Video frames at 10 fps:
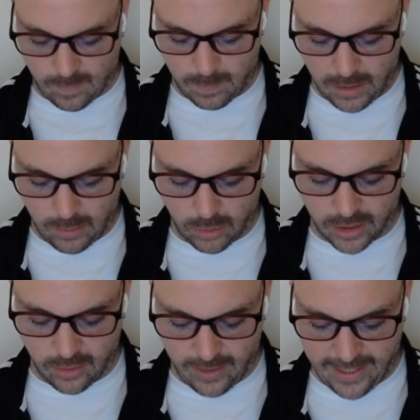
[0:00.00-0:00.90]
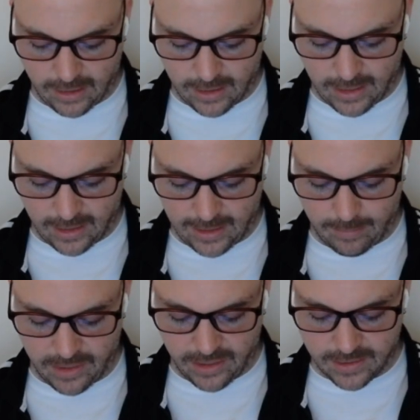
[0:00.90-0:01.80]
But we're going to go ahead and
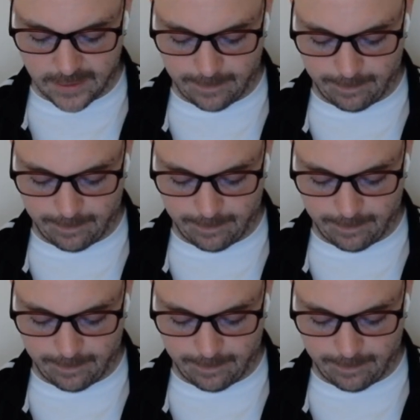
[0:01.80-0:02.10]
claim this.